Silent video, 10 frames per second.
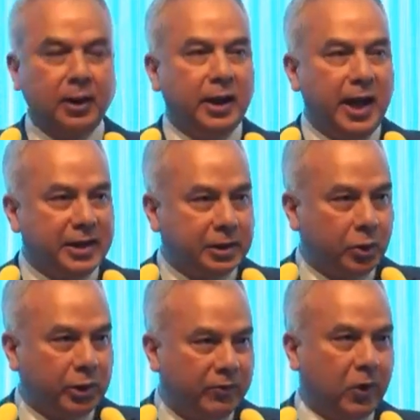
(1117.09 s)
has
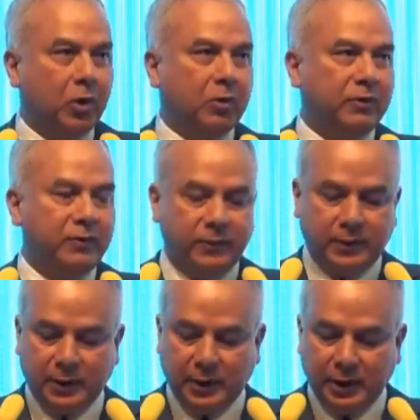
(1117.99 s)
to evolve
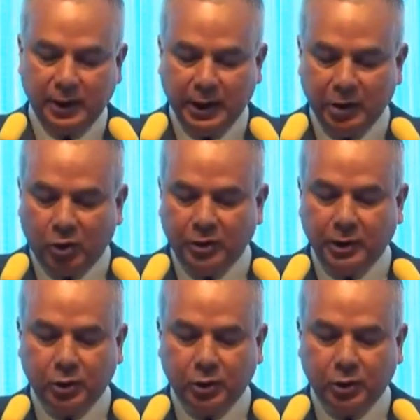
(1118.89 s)
in order